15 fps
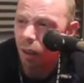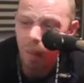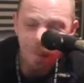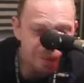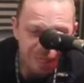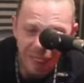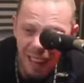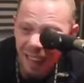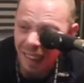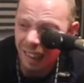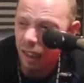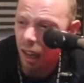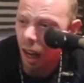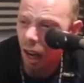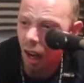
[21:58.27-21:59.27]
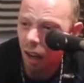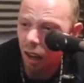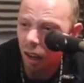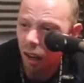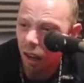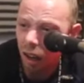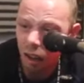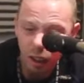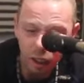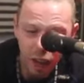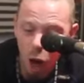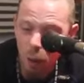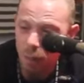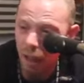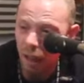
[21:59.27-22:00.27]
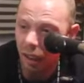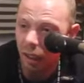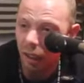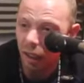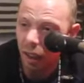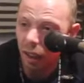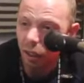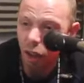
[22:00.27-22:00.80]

I'm telling ya. You get me?